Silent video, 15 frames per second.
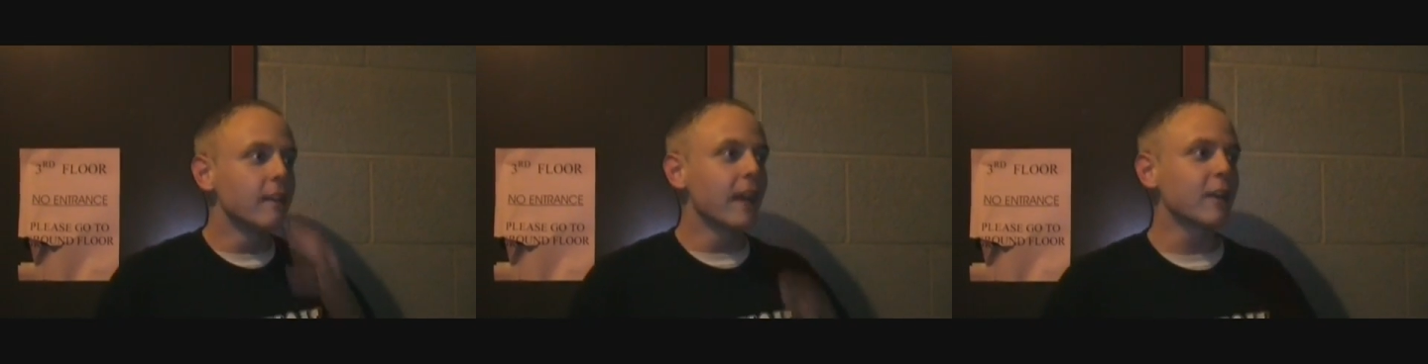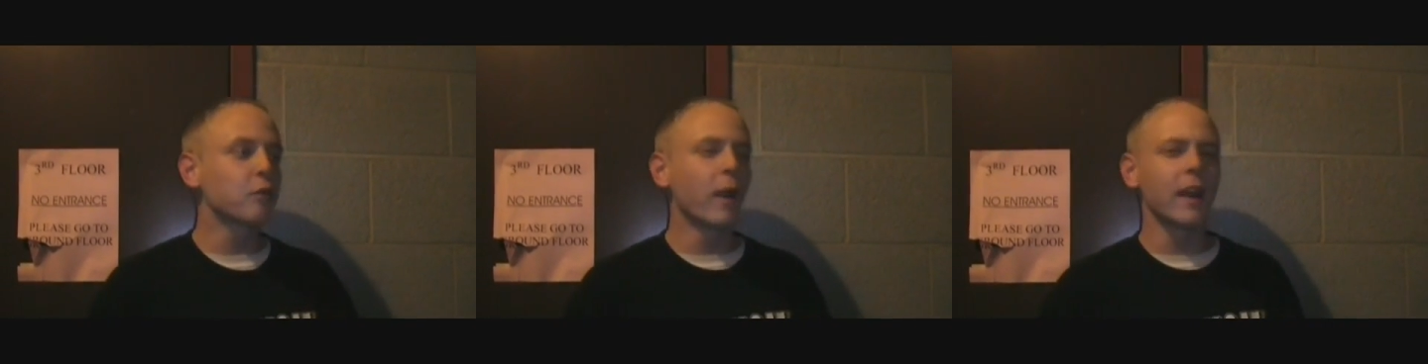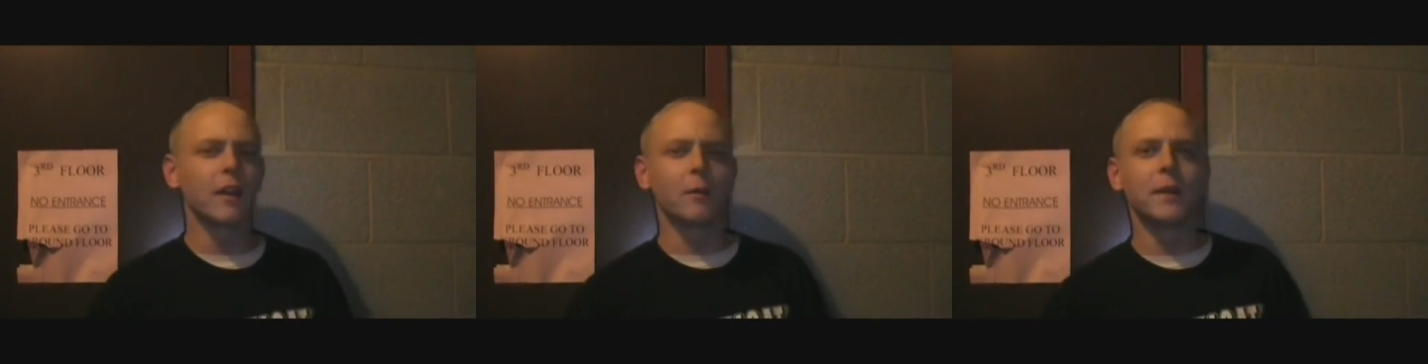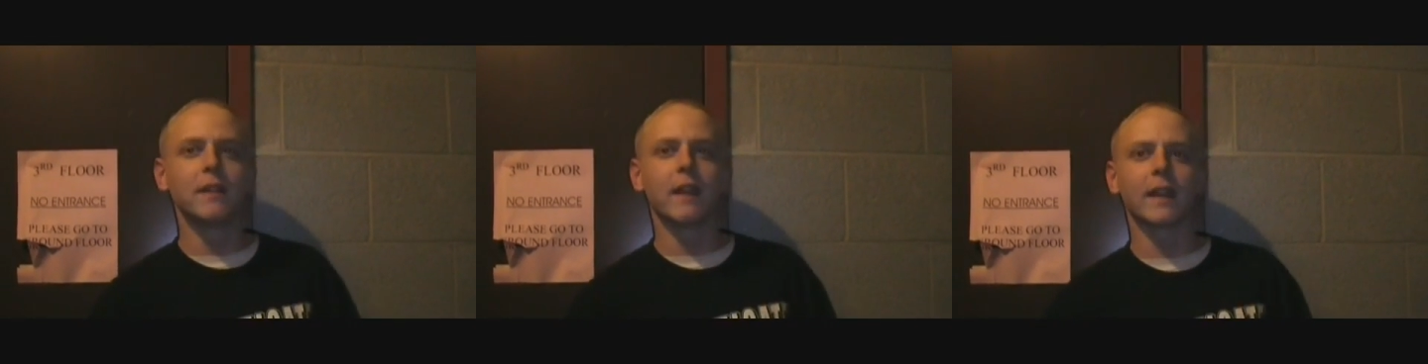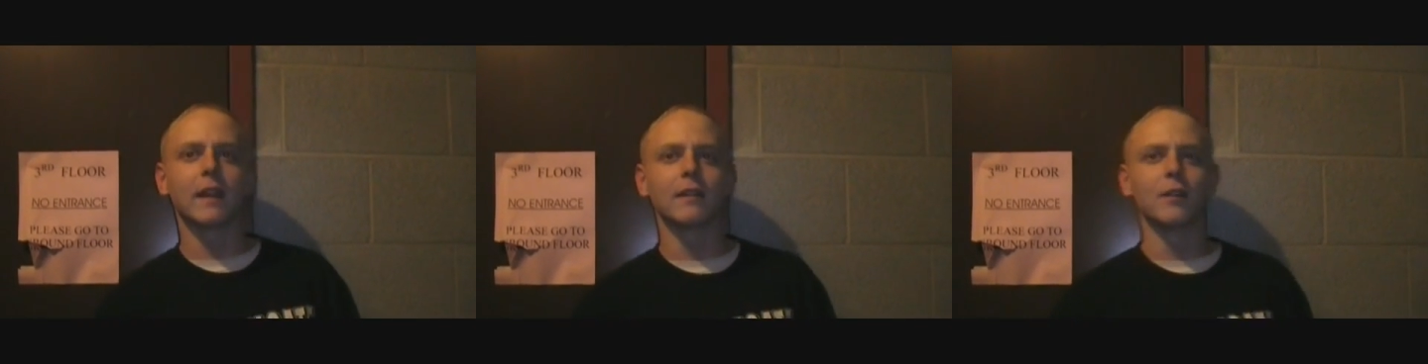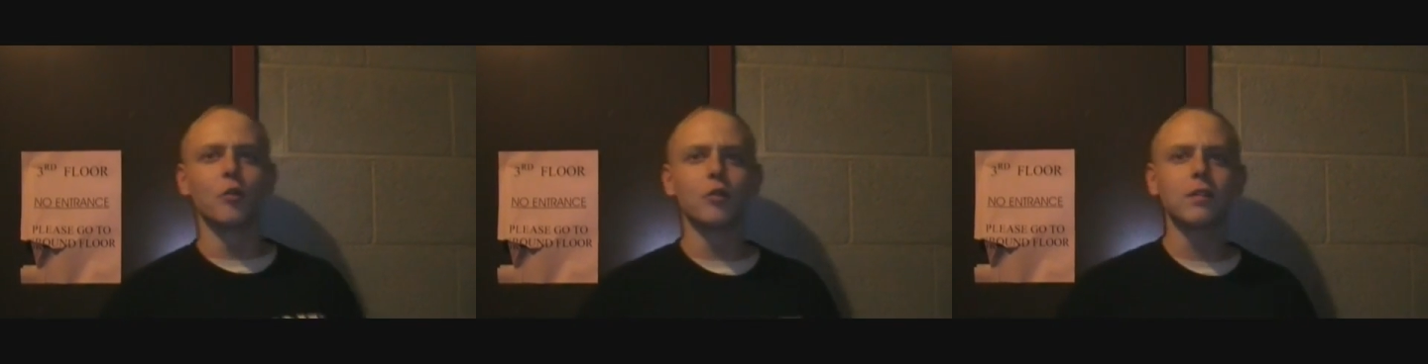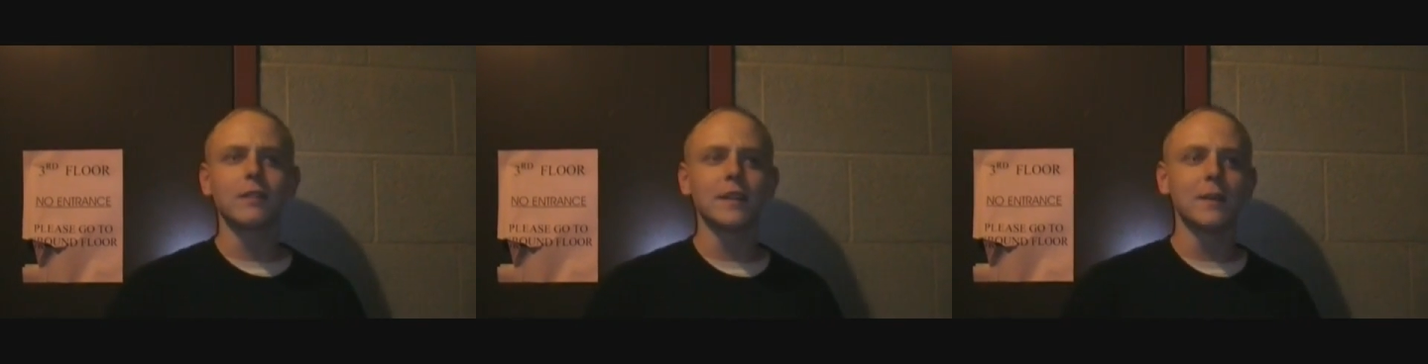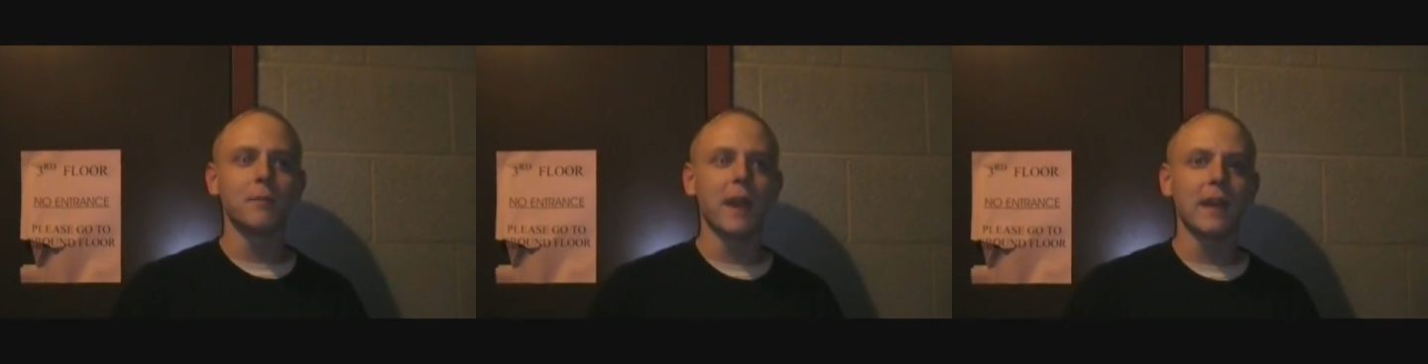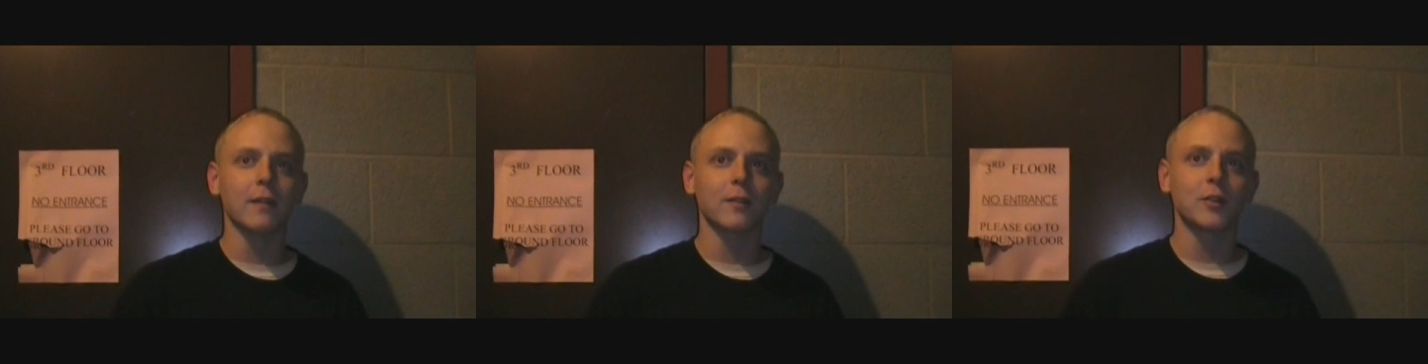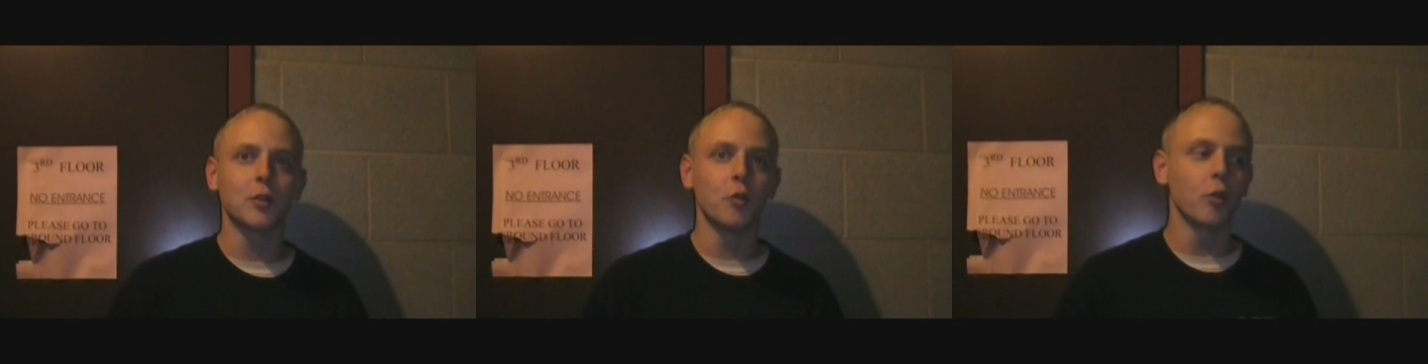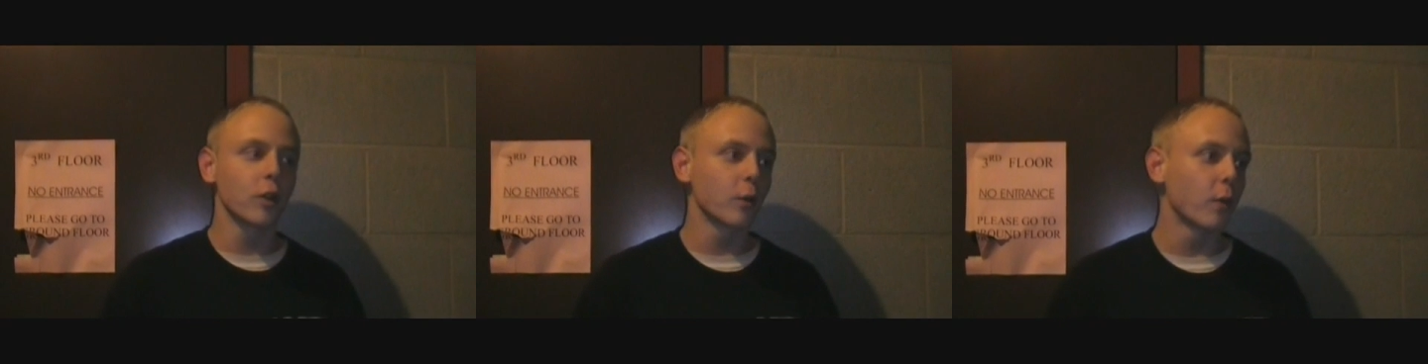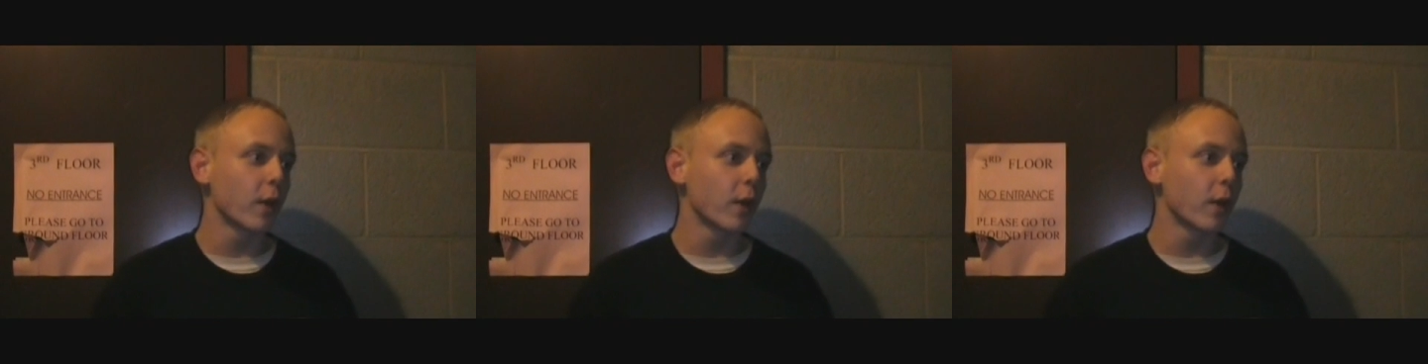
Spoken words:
That's why it'll be like a loosely based tour